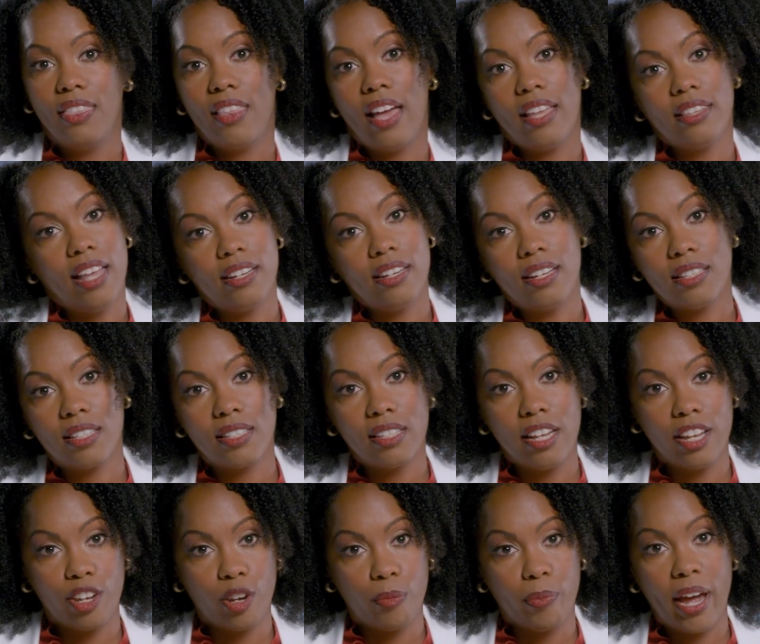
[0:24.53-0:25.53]
That, that doesn't
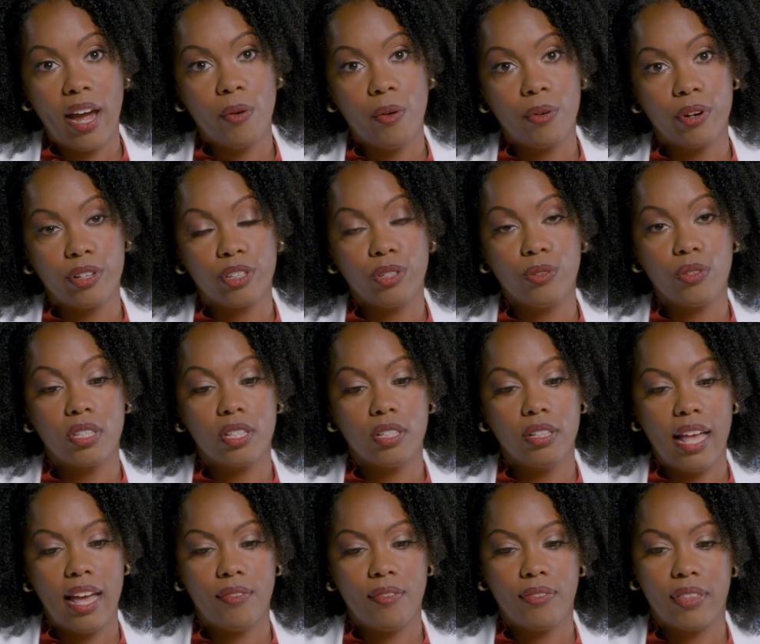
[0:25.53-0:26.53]
take your power. You
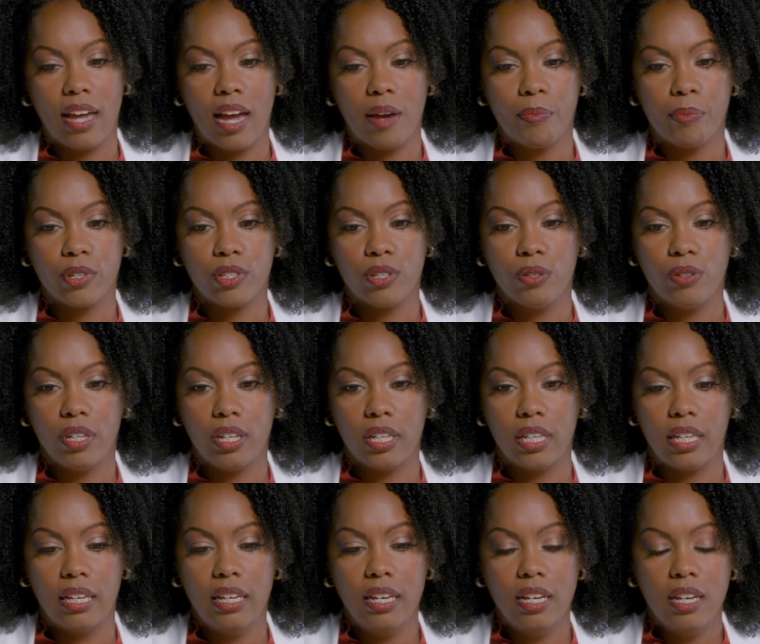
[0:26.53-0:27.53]
still have the
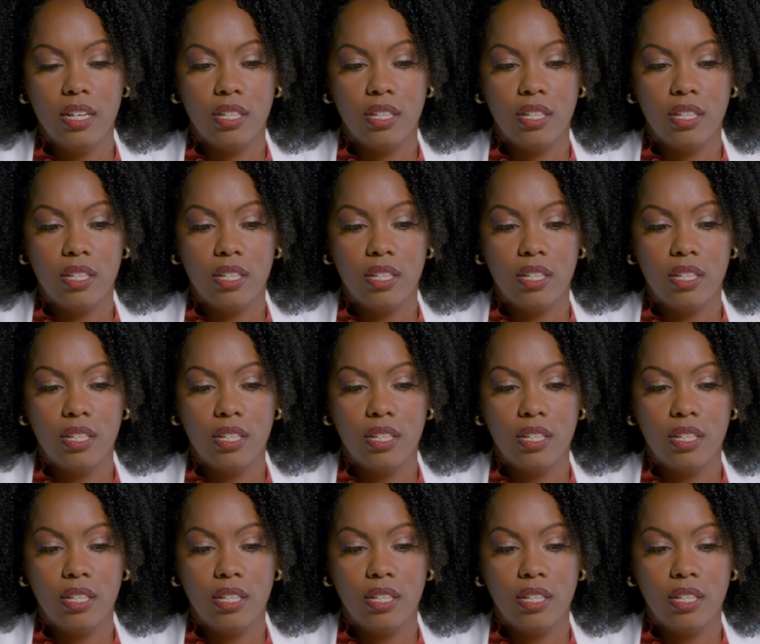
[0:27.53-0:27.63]
opportunity